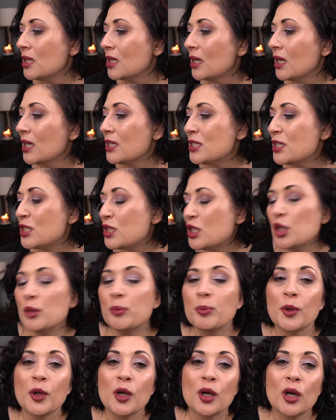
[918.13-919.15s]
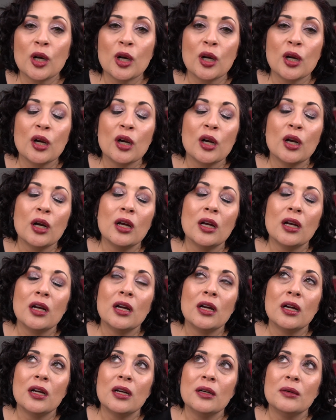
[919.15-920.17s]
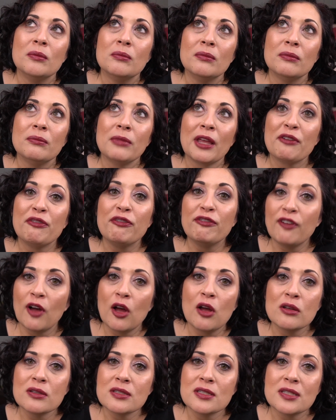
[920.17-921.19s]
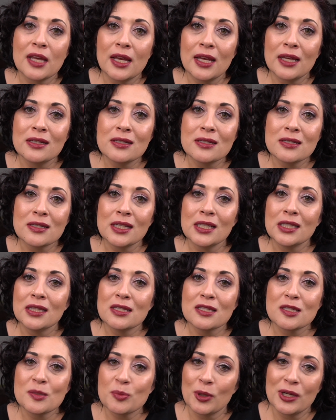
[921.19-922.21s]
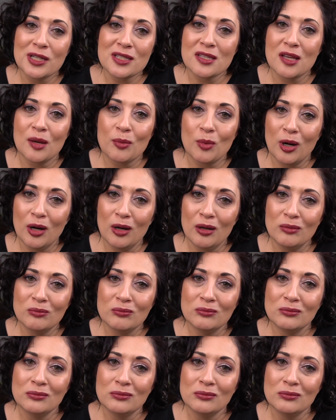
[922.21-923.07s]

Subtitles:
a super fall scent in the spring summer,